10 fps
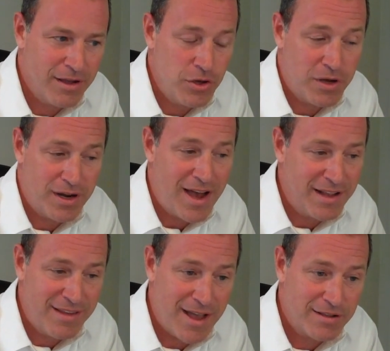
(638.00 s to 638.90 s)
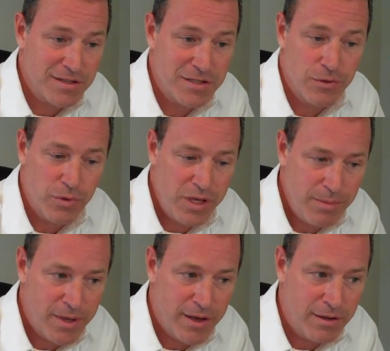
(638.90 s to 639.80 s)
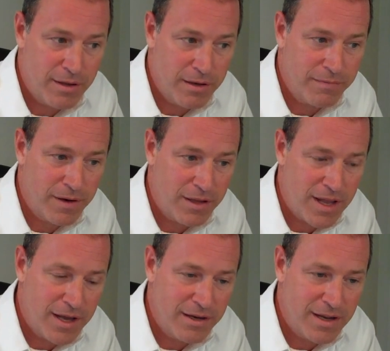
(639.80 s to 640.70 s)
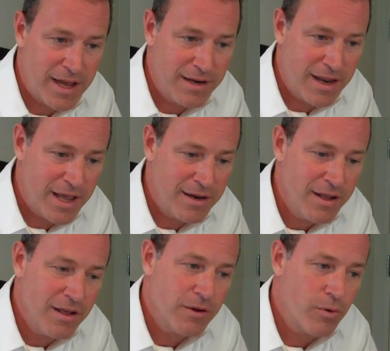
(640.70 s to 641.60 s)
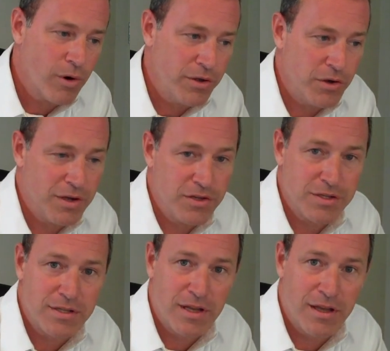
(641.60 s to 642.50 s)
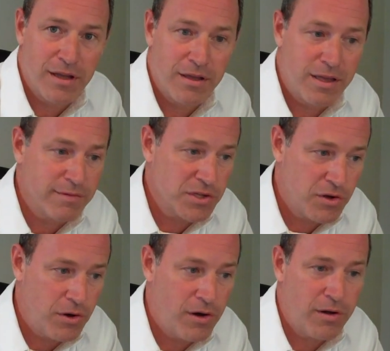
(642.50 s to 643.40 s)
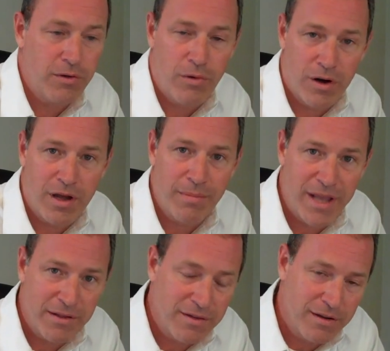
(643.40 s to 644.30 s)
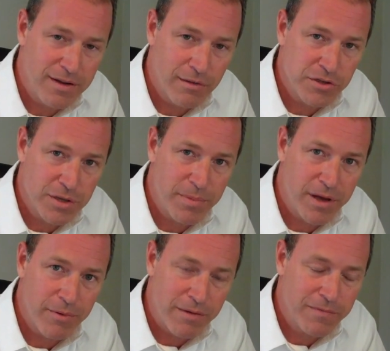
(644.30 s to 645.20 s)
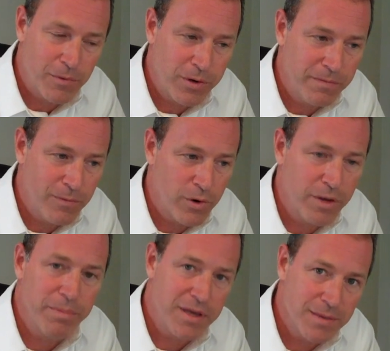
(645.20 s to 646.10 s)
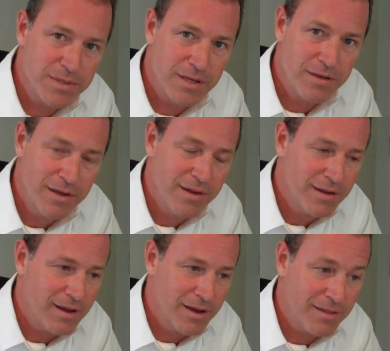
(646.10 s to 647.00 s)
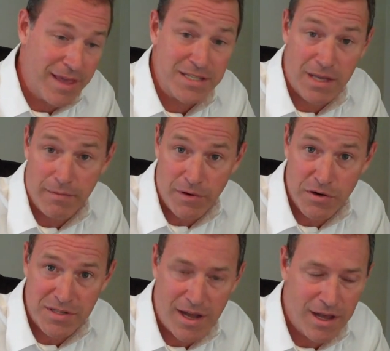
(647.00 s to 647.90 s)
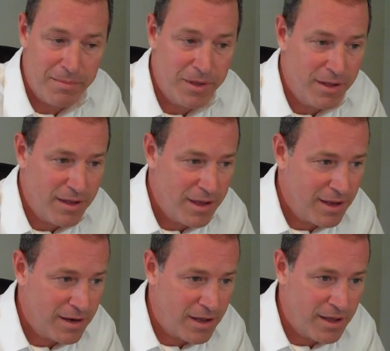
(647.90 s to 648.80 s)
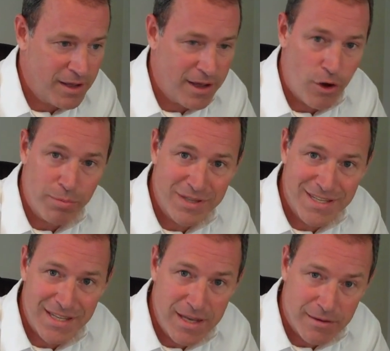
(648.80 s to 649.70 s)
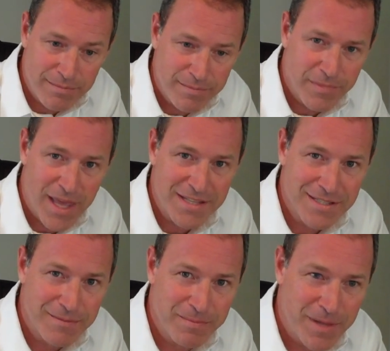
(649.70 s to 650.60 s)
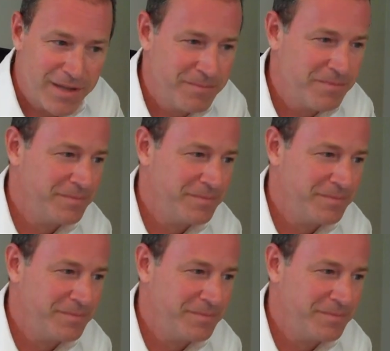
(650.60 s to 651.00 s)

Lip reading: you can contact us through email at friendlyhonda.net, or you can just give us a call or come down to the dealership on Route 44 in Poughkeepsie. Thanks again for your time, and I hope to see you. Thanks. Bye.